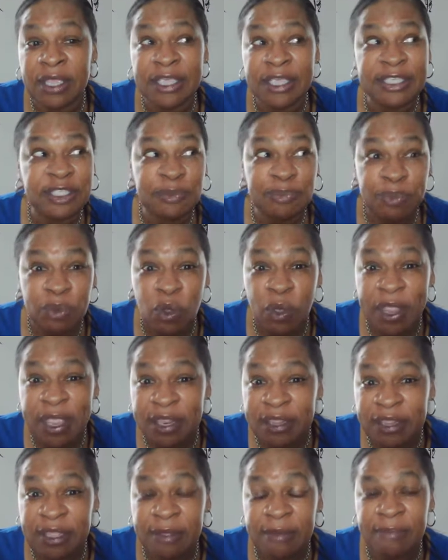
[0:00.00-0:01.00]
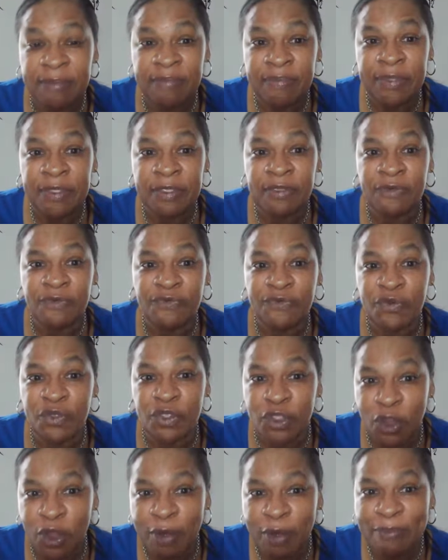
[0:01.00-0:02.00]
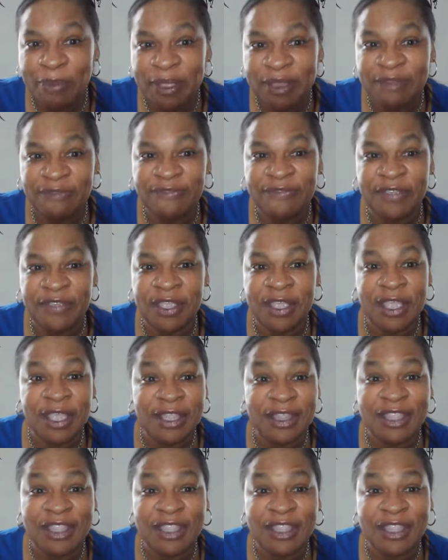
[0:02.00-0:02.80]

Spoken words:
exploiting them for your benefit,